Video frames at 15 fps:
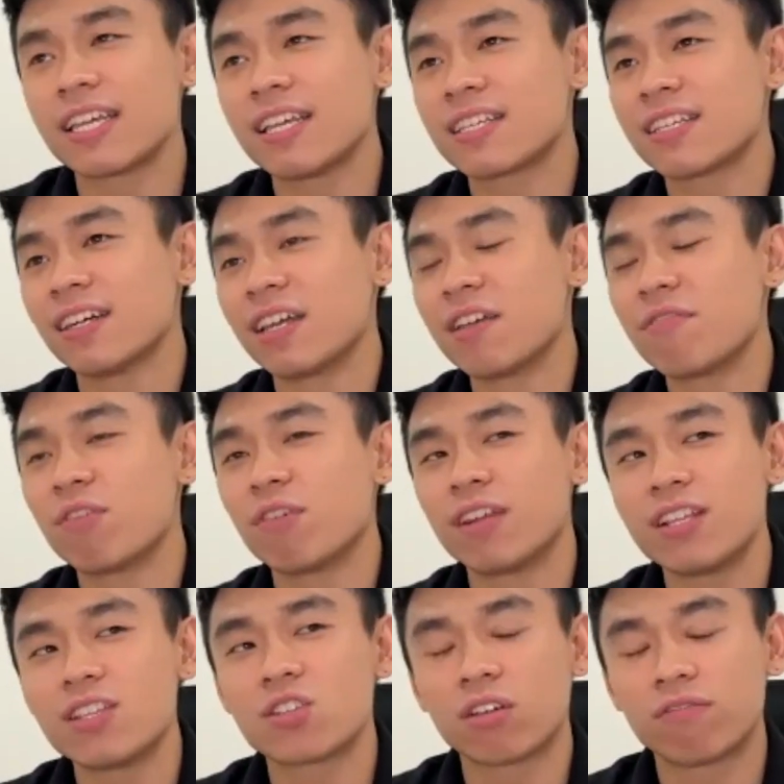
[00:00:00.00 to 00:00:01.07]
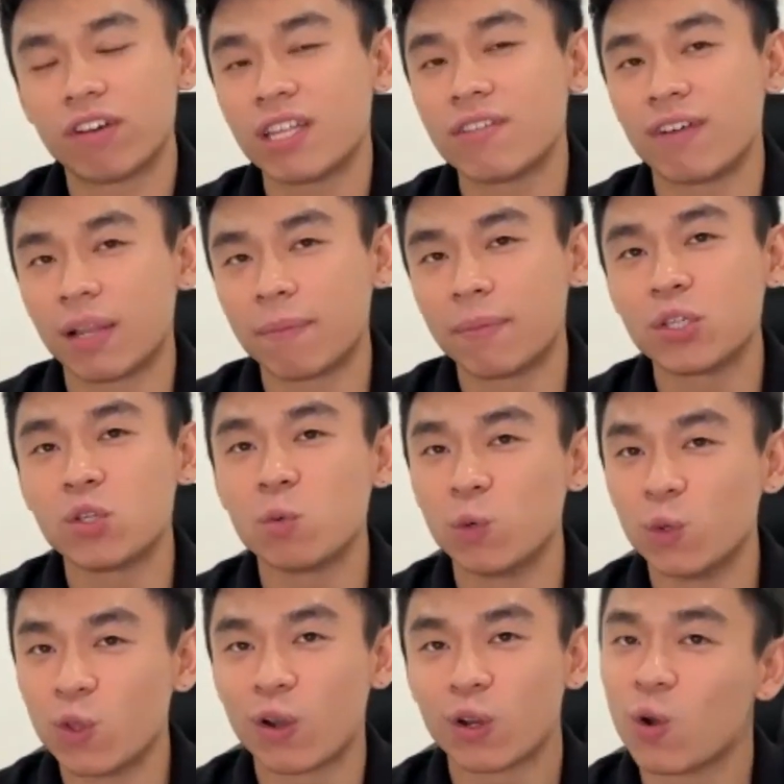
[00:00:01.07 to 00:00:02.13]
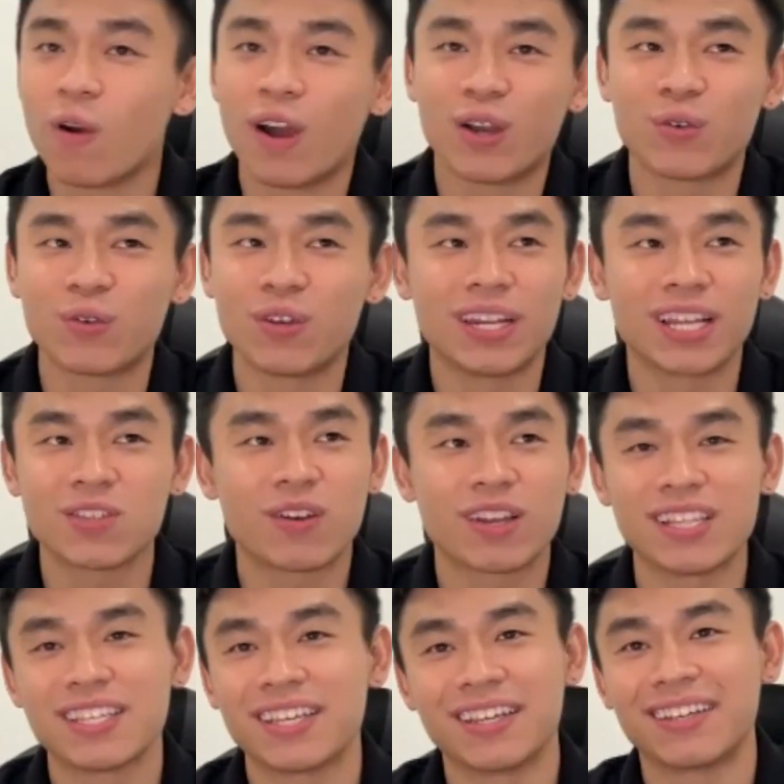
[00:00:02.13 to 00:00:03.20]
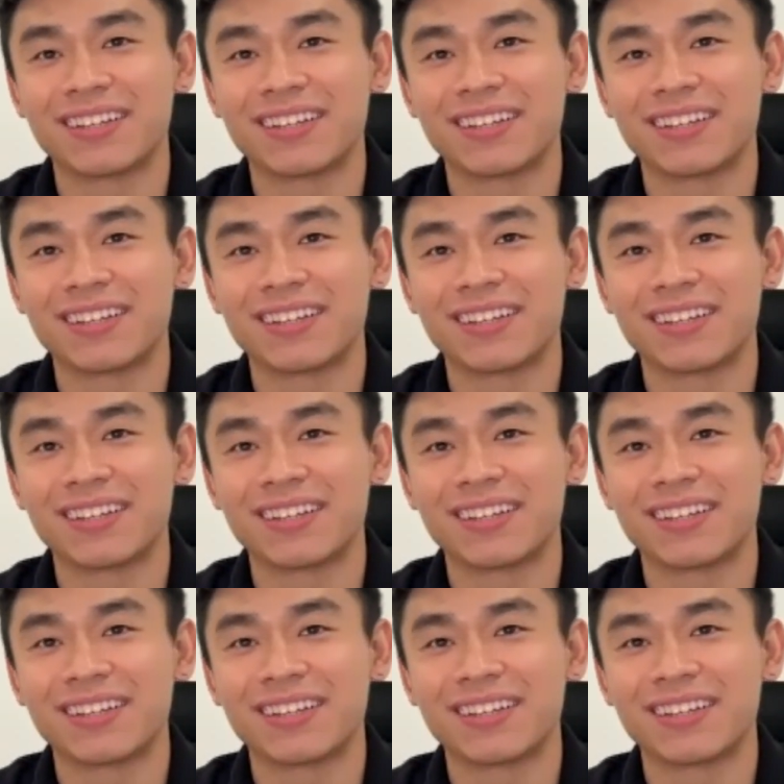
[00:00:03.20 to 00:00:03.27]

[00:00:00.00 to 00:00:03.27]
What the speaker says: this lah. If you learn software development, you will not go hungry. That's all I can say.